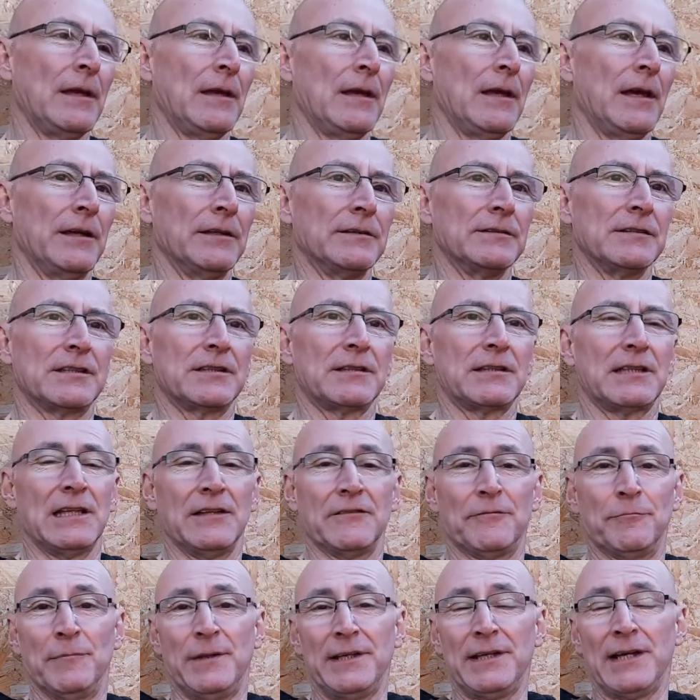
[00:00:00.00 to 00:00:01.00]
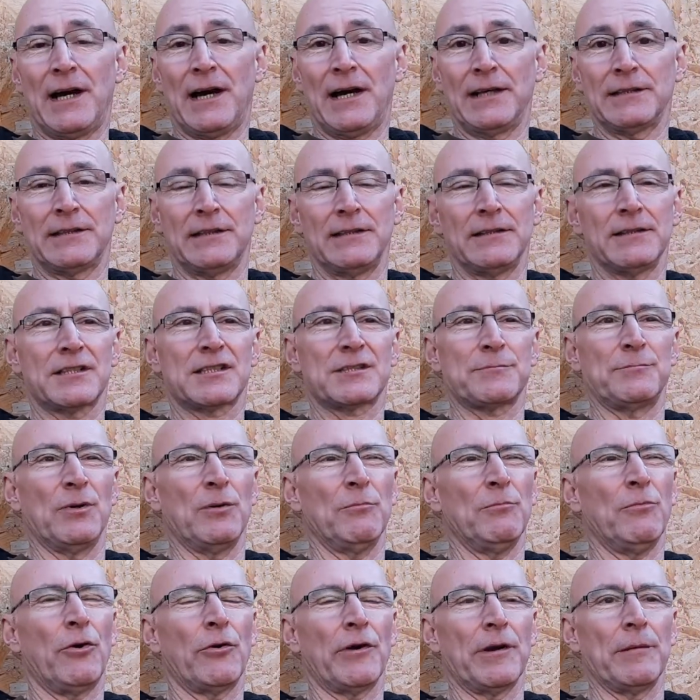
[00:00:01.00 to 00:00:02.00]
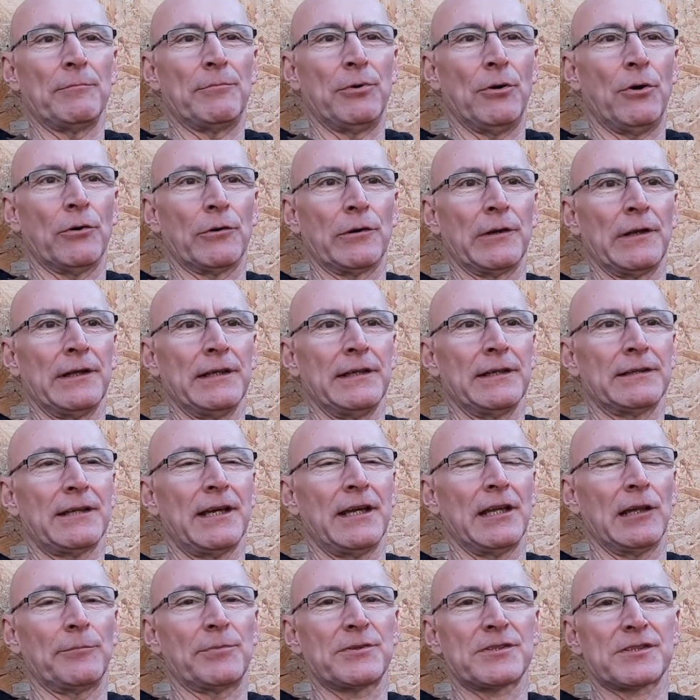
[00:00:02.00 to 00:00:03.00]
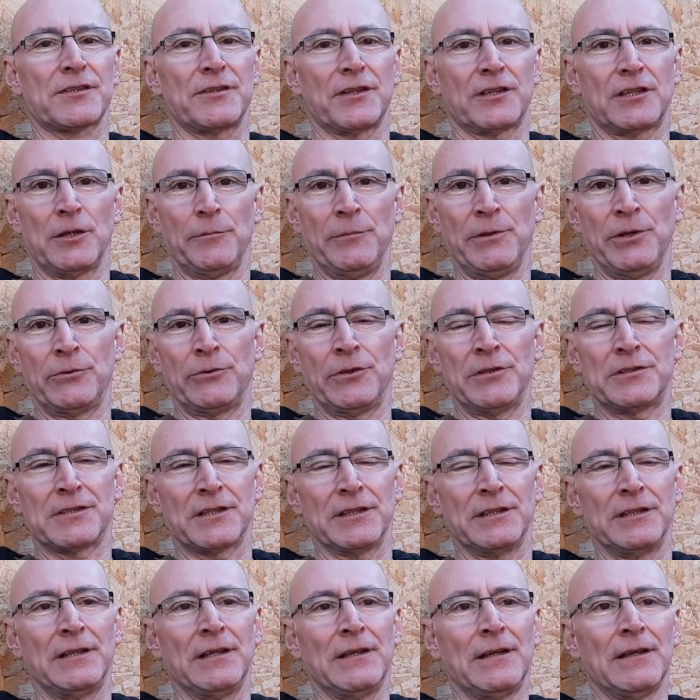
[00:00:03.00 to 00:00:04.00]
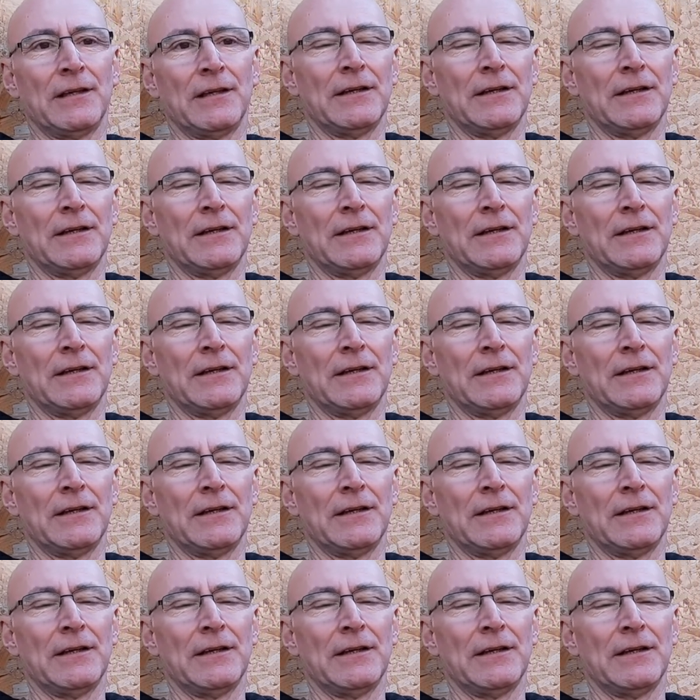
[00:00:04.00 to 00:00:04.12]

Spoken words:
and give me ideas, but more importantly, it helps the community